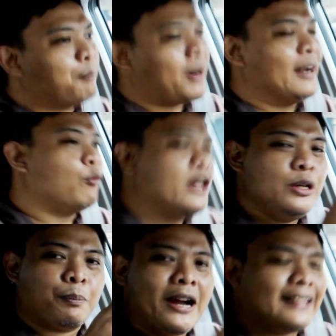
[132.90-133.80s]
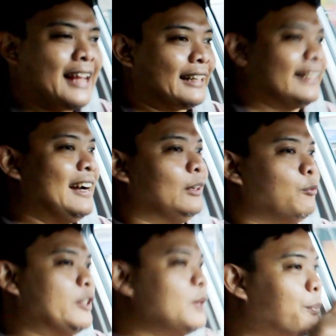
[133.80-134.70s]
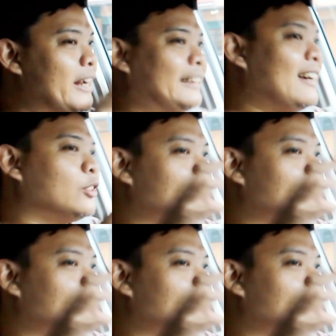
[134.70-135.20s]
But when you break that down, when you break down